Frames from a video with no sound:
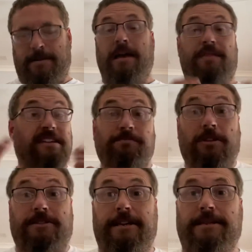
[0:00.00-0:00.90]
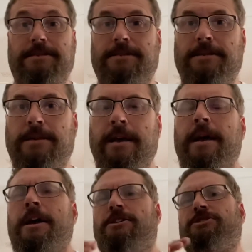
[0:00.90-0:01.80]
That's politics.
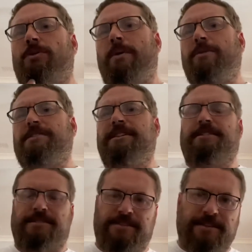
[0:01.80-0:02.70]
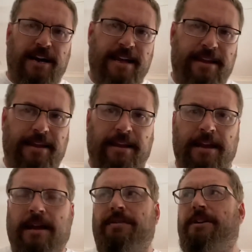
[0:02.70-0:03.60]
So when we see a society
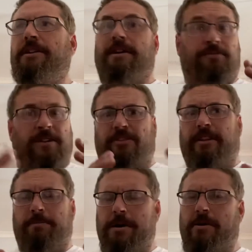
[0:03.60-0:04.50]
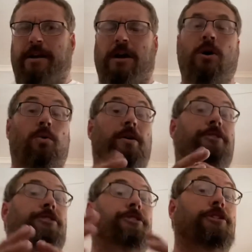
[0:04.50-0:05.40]
that, especially in America, where it's
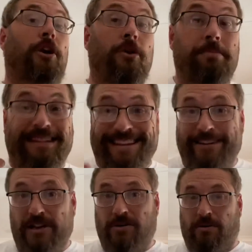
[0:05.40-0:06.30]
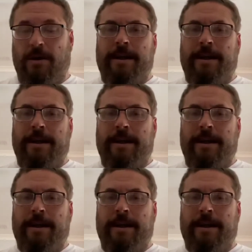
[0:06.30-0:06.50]
so political,